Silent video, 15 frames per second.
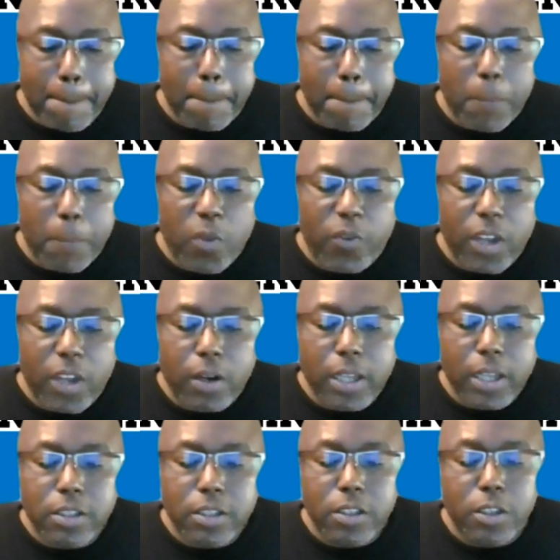The federal
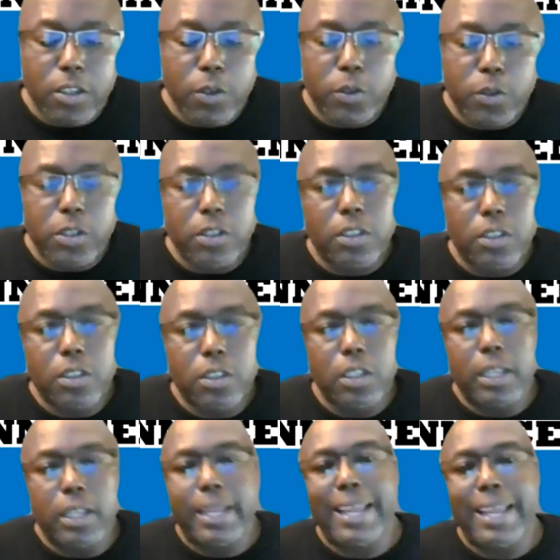executions
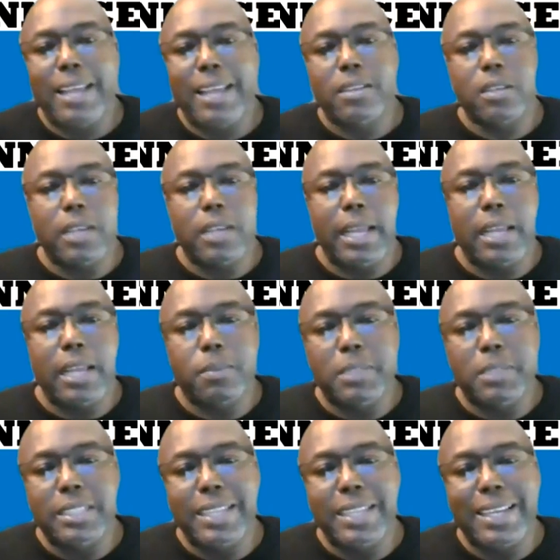has
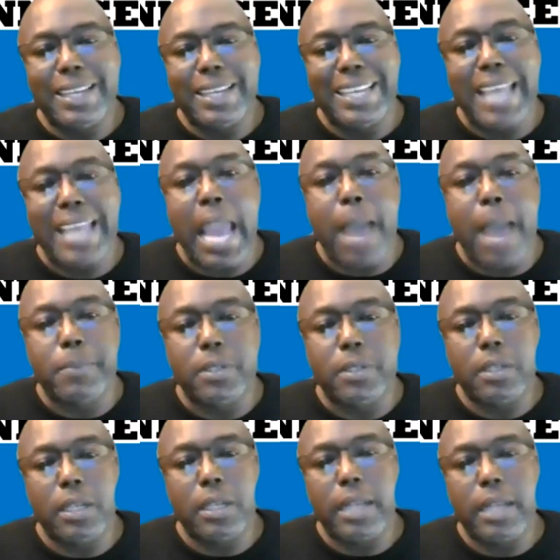been taking gaps
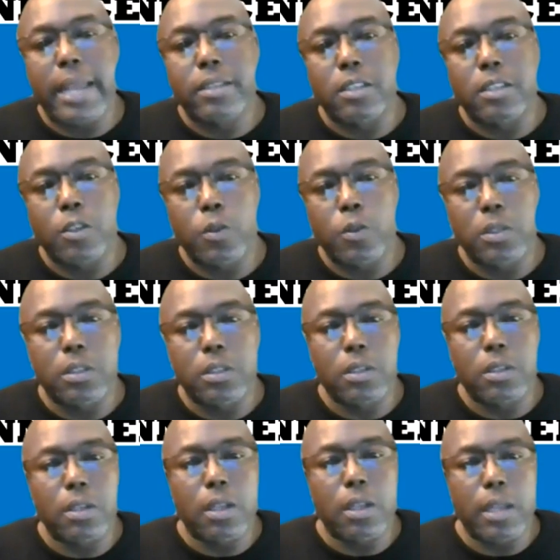in
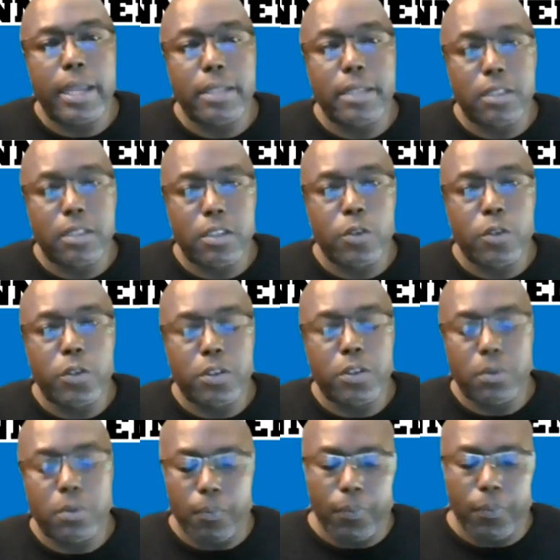execution.
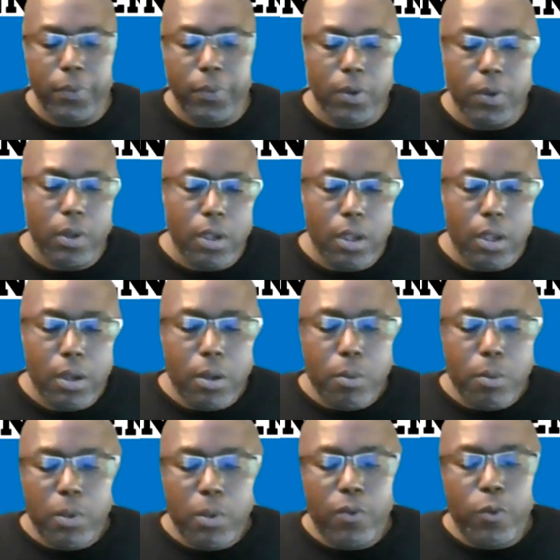
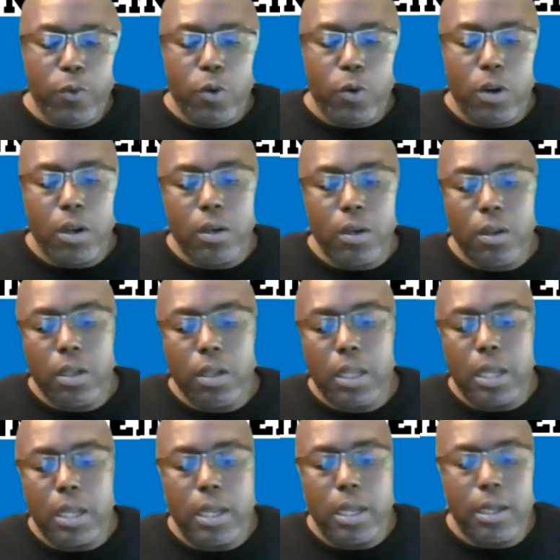Before,
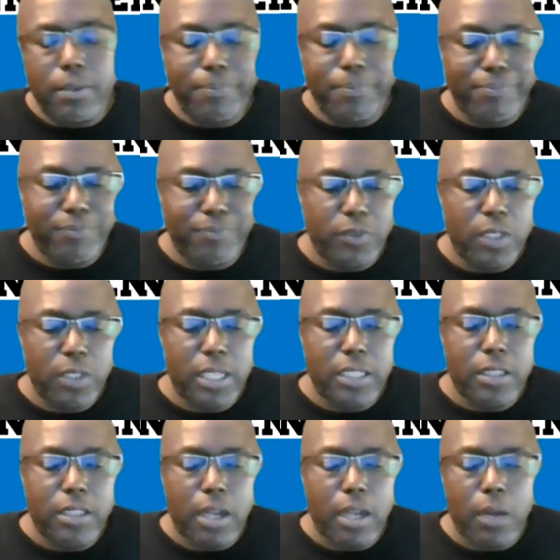let's
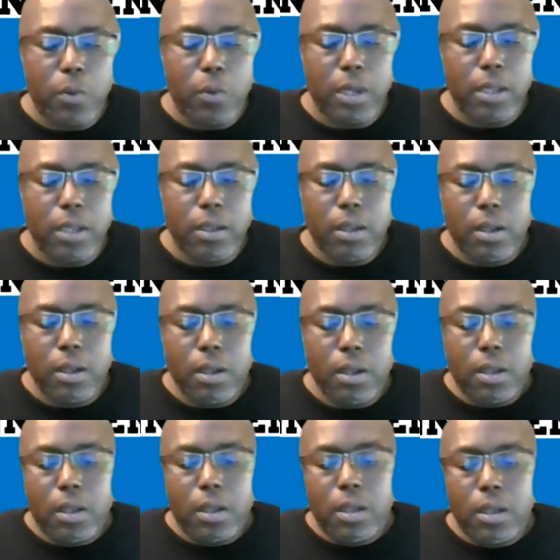start with
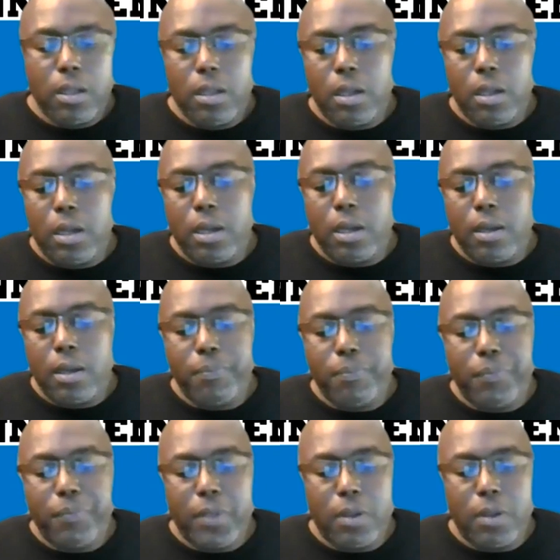uh,
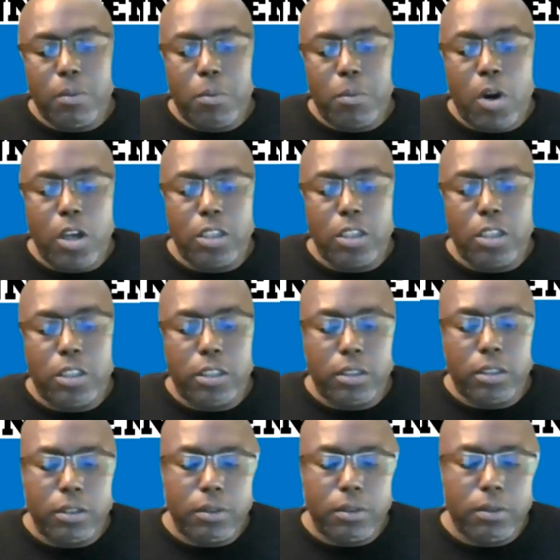March
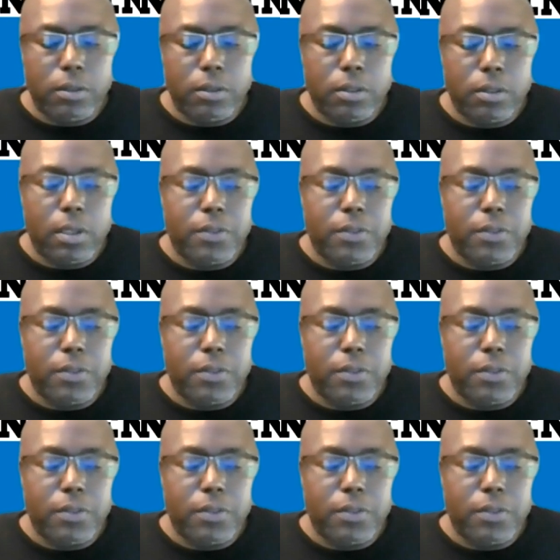of